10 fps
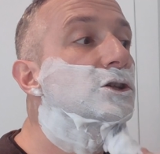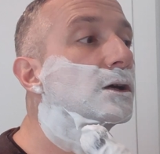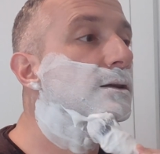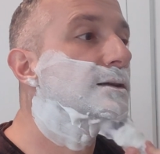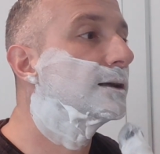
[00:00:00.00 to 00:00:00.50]

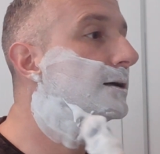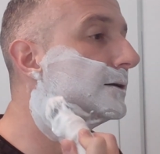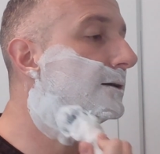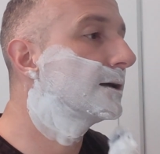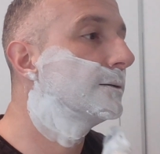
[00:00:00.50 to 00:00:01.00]
Chancellor
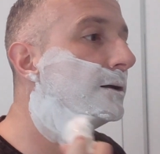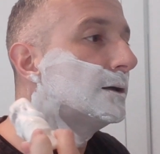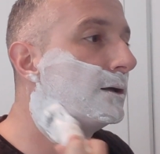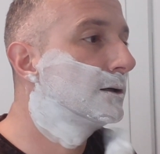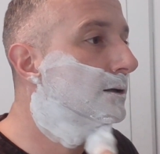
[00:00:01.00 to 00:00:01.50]
and
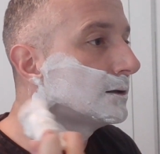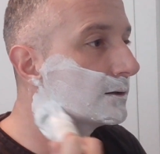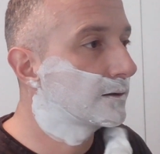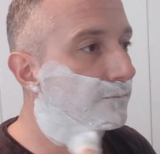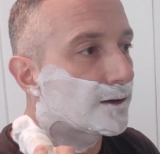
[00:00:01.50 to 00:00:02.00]

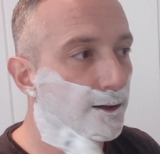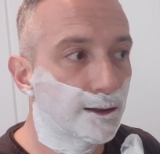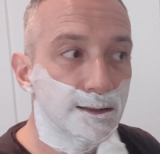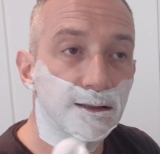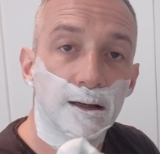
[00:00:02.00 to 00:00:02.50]
the
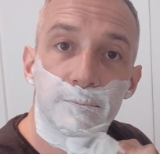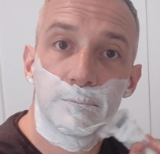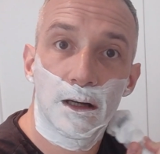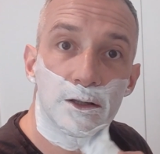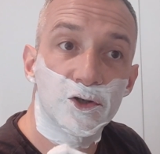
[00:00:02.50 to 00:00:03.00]
various kind of
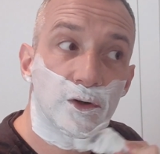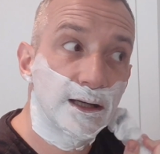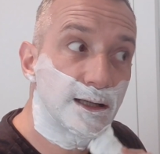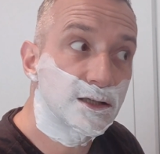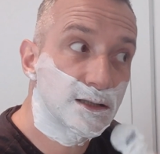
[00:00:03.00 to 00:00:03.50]

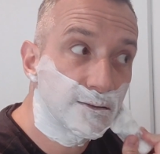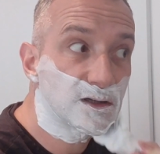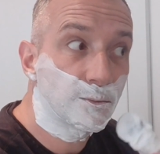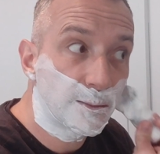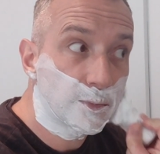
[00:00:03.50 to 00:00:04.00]
monetary
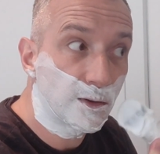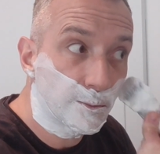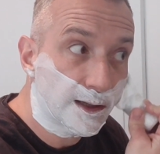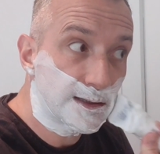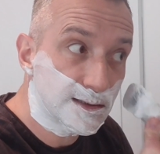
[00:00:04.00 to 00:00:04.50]
initiatives that have been put
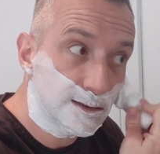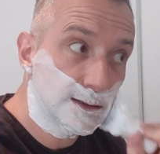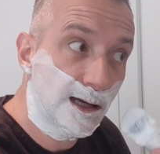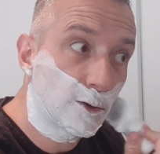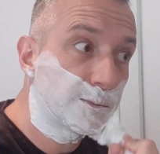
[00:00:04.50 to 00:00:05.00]
in place
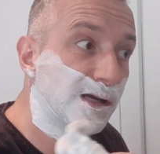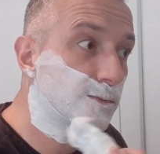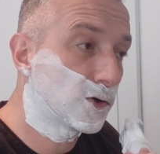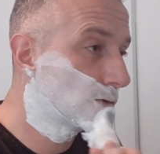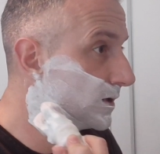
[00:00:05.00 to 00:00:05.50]
to help
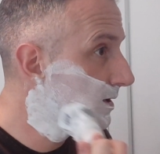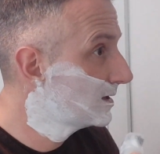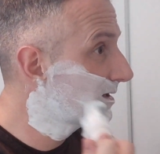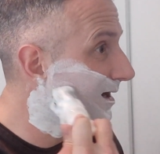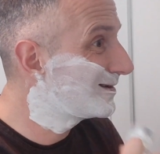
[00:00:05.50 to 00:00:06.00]
people.
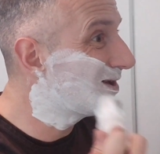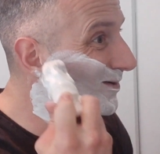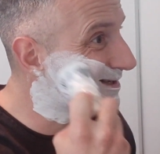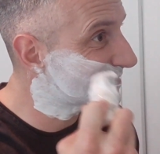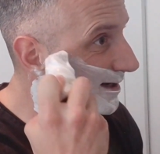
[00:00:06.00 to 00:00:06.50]
I
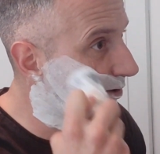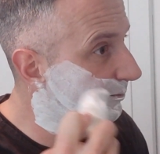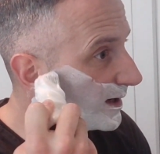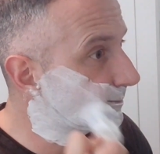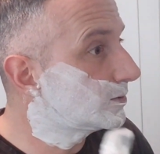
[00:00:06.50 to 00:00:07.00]
know it doesn't
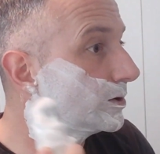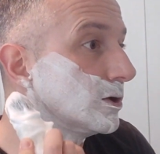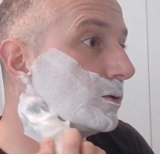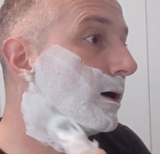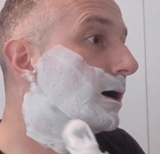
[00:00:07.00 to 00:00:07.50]
help people
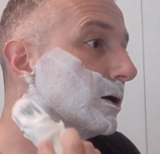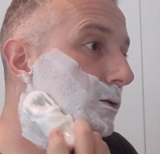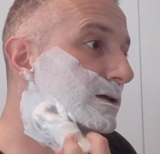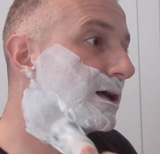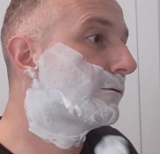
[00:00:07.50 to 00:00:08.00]
who
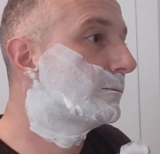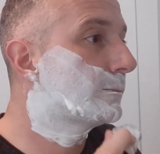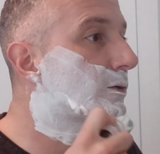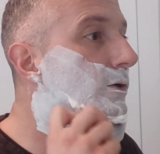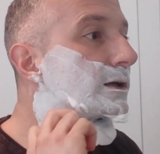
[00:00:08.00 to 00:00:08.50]
are
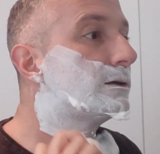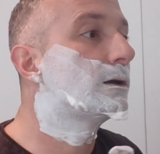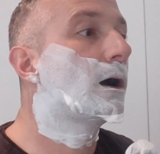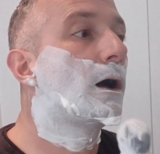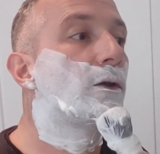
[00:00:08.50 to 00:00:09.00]
self-employed
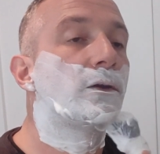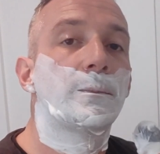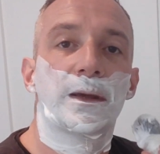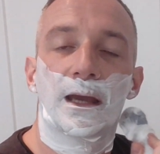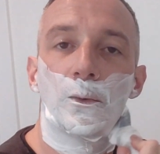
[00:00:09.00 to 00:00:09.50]
and aren't on
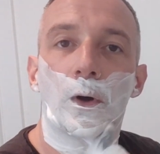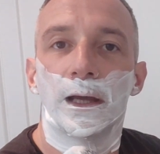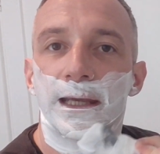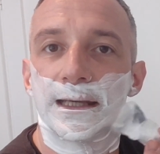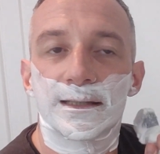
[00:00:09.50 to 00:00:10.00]
the
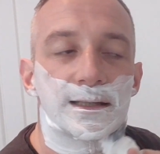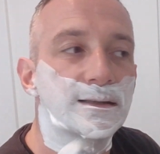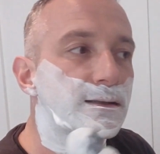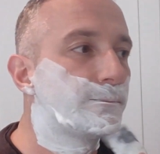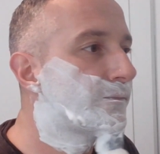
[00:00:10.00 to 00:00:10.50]
PAYE
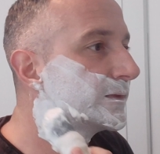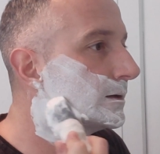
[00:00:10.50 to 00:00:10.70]
system.